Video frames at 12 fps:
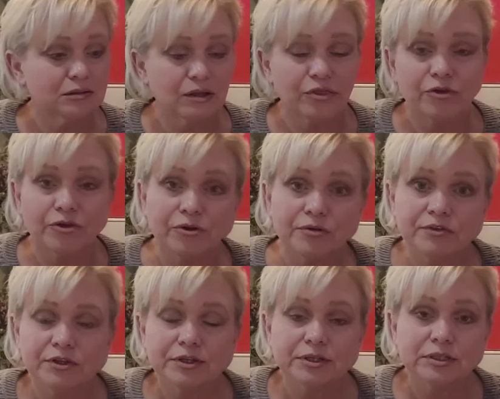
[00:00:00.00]
1/3 of
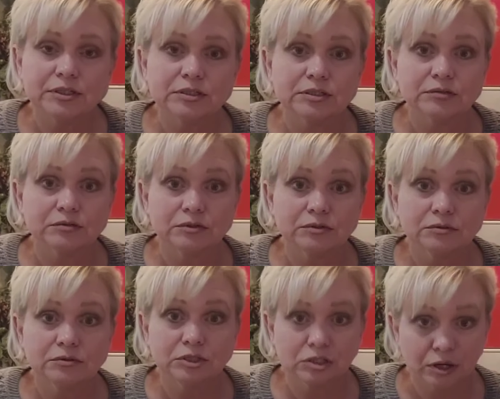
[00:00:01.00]
the adhesive
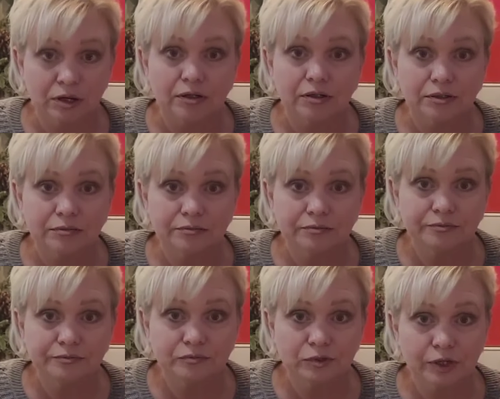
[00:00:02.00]
stuck.
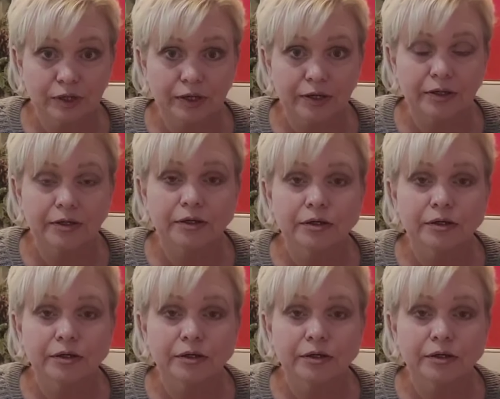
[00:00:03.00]
Okay,